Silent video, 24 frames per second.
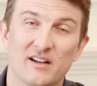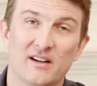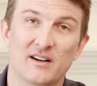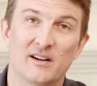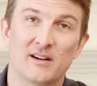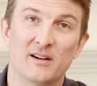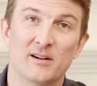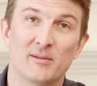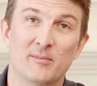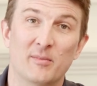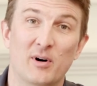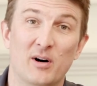
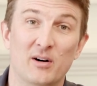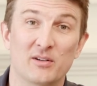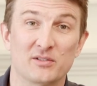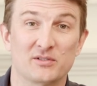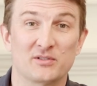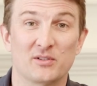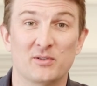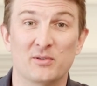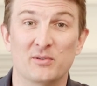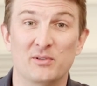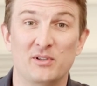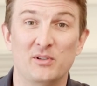
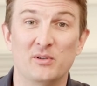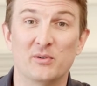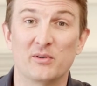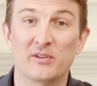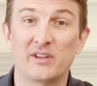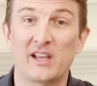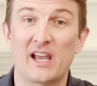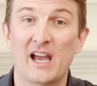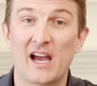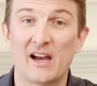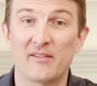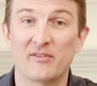Also, you
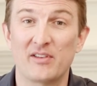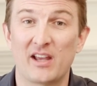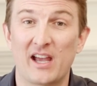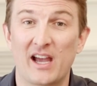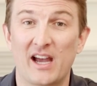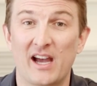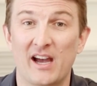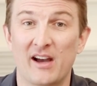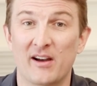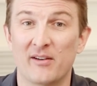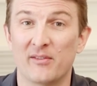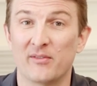only have to
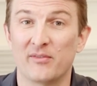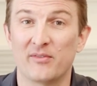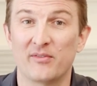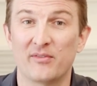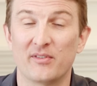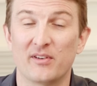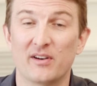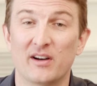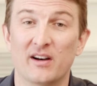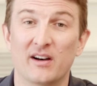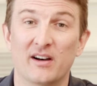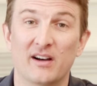
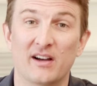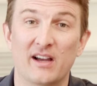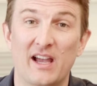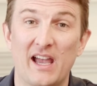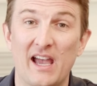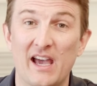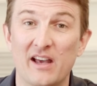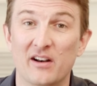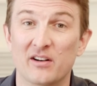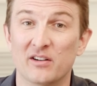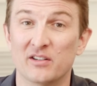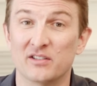have
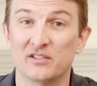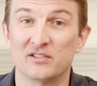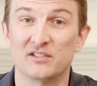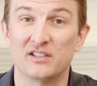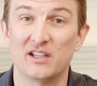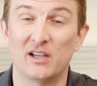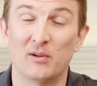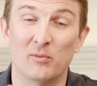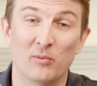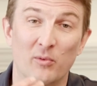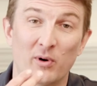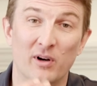headers
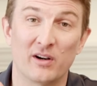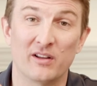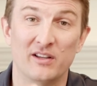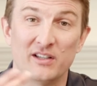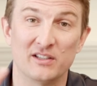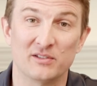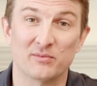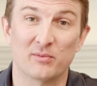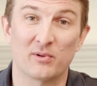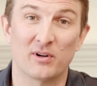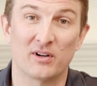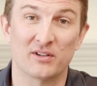in one of
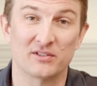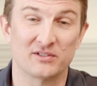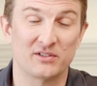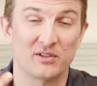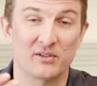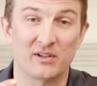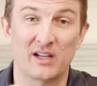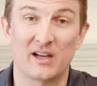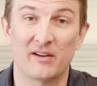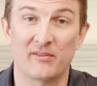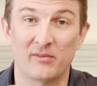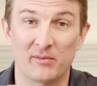these walls.
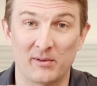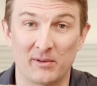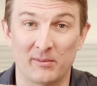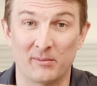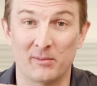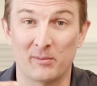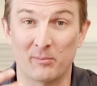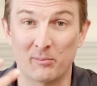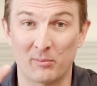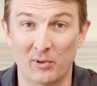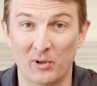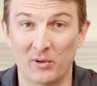You don't have
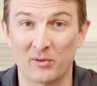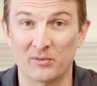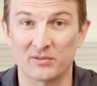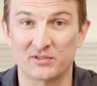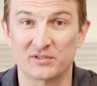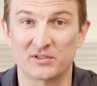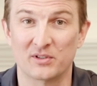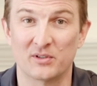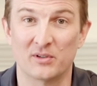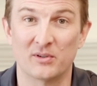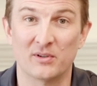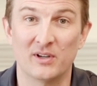them in
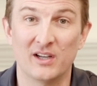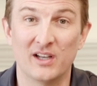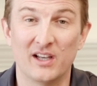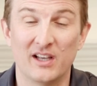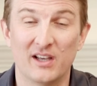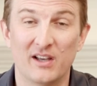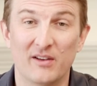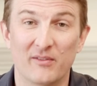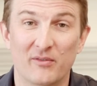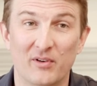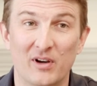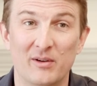both. So
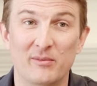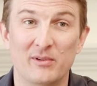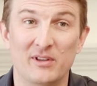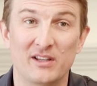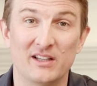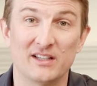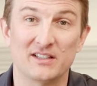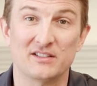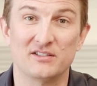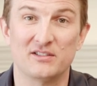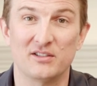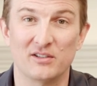framing
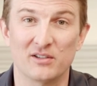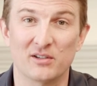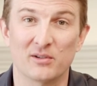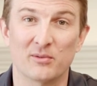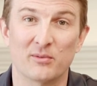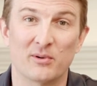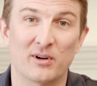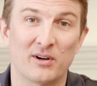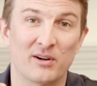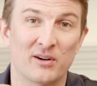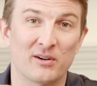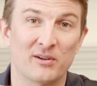the
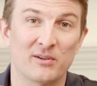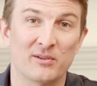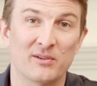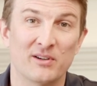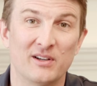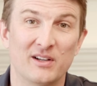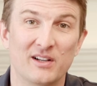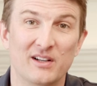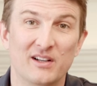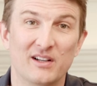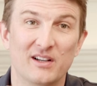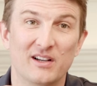exterior
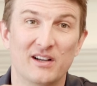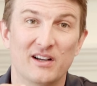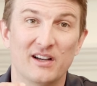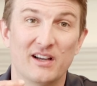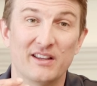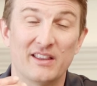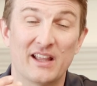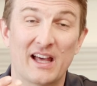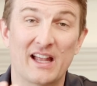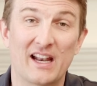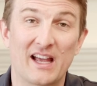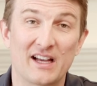wall,
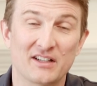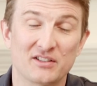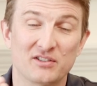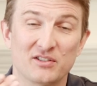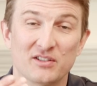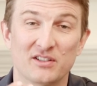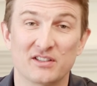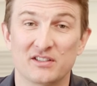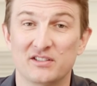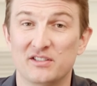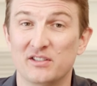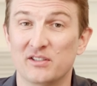that
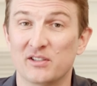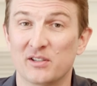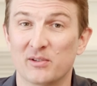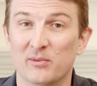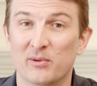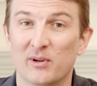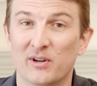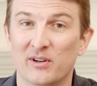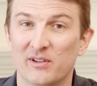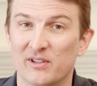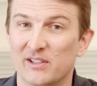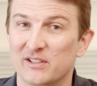extra exterior
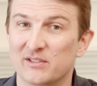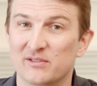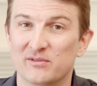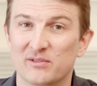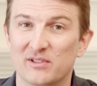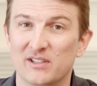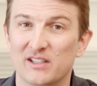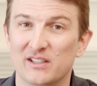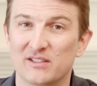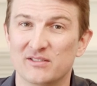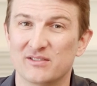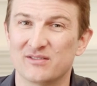wall
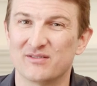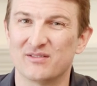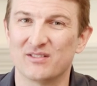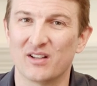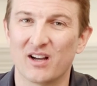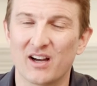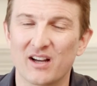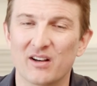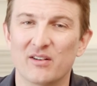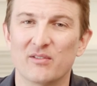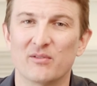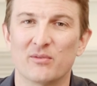is
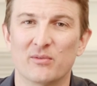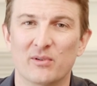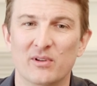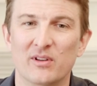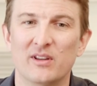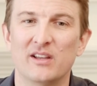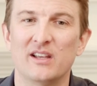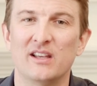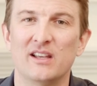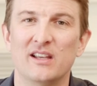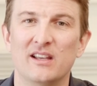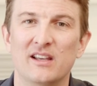not
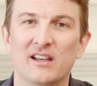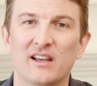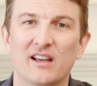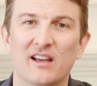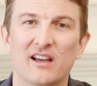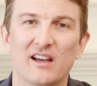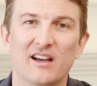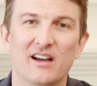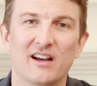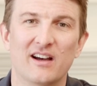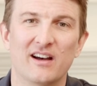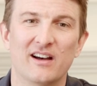really
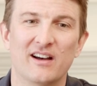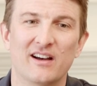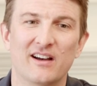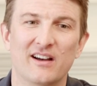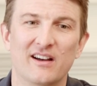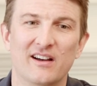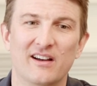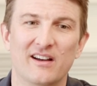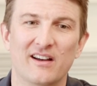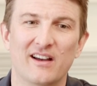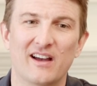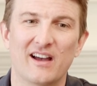
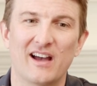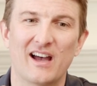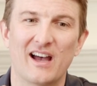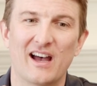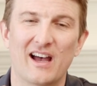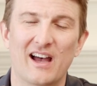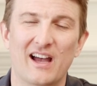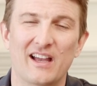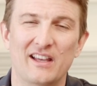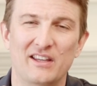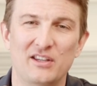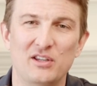
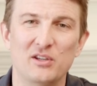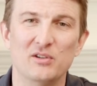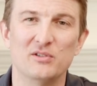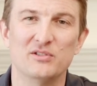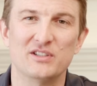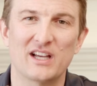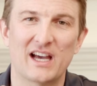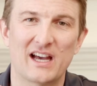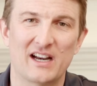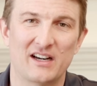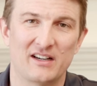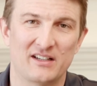a
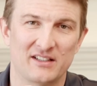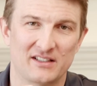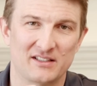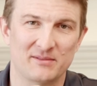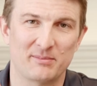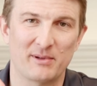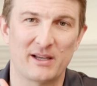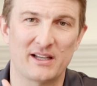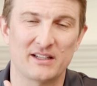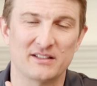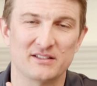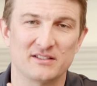huge added
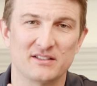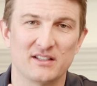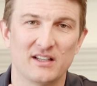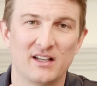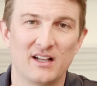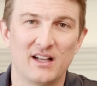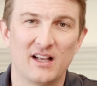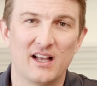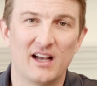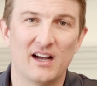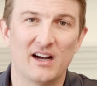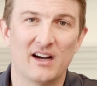expense.
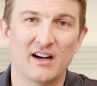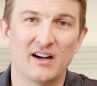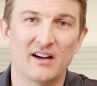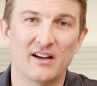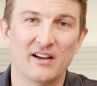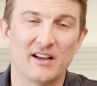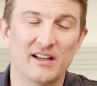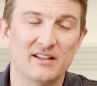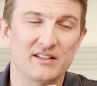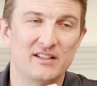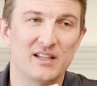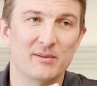
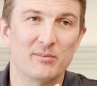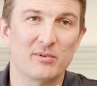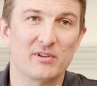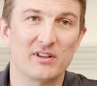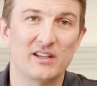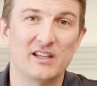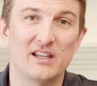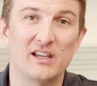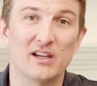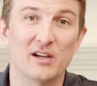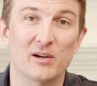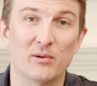And
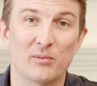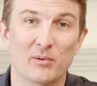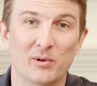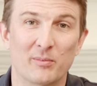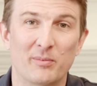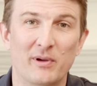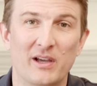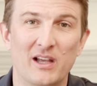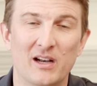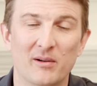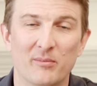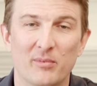typically here
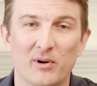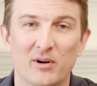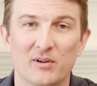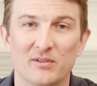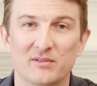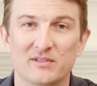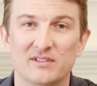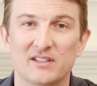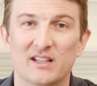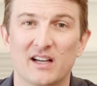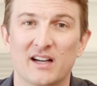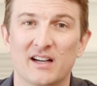we're paying
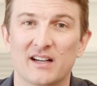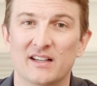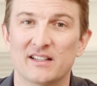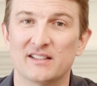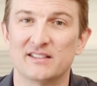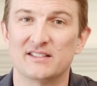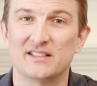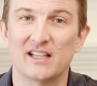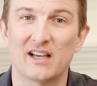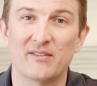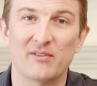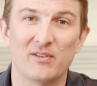about
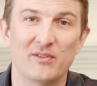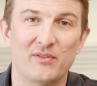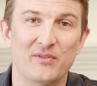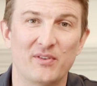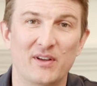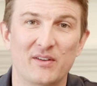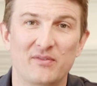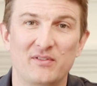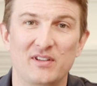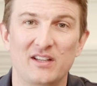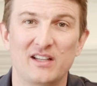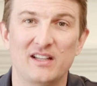
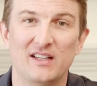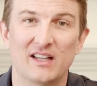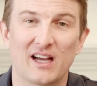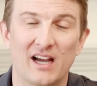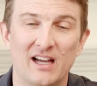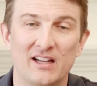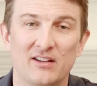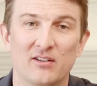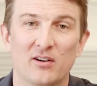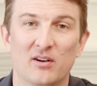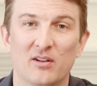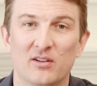$7.50,
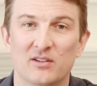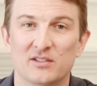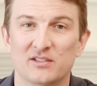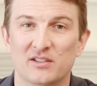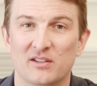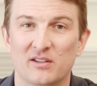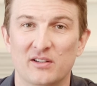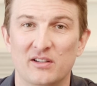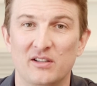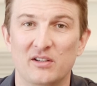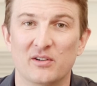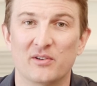$9
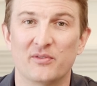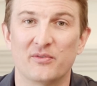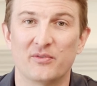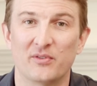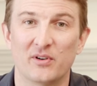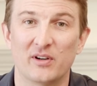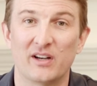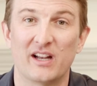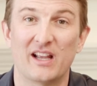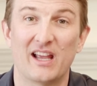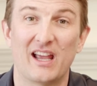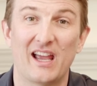a lineal
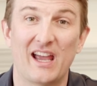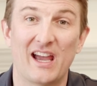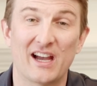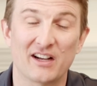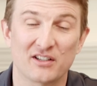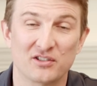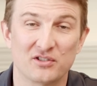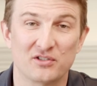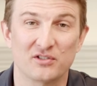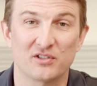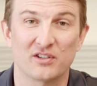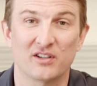foot
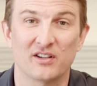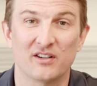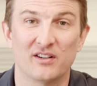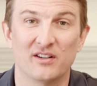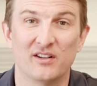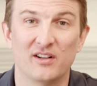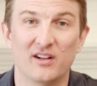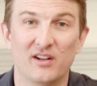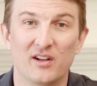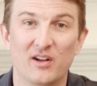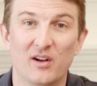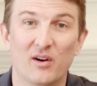
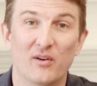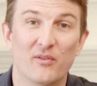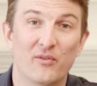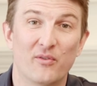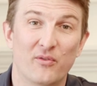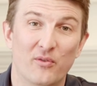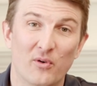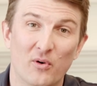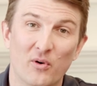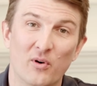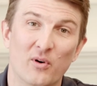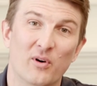extra
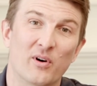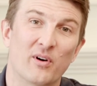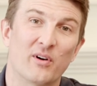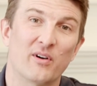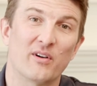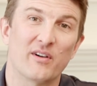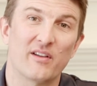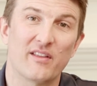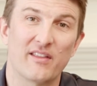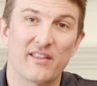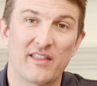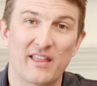
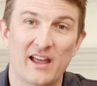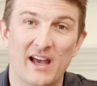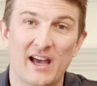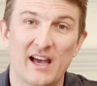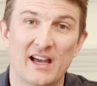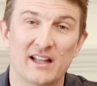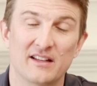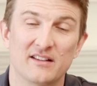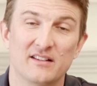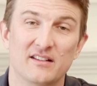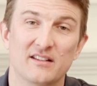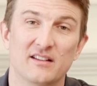for
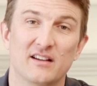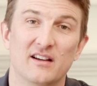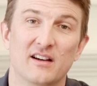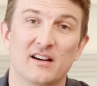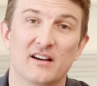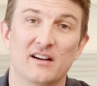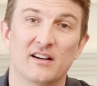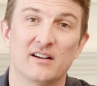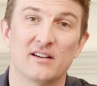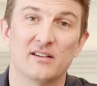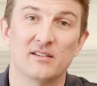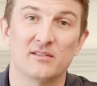that
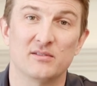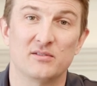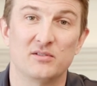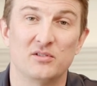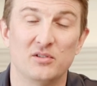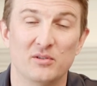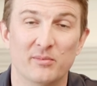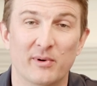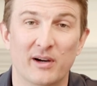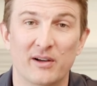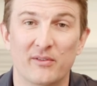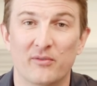
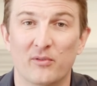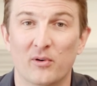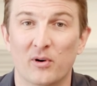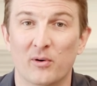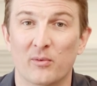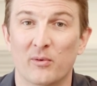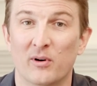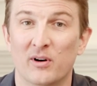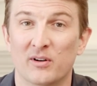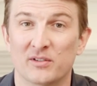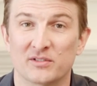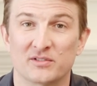
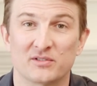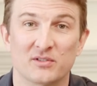2x4 wall.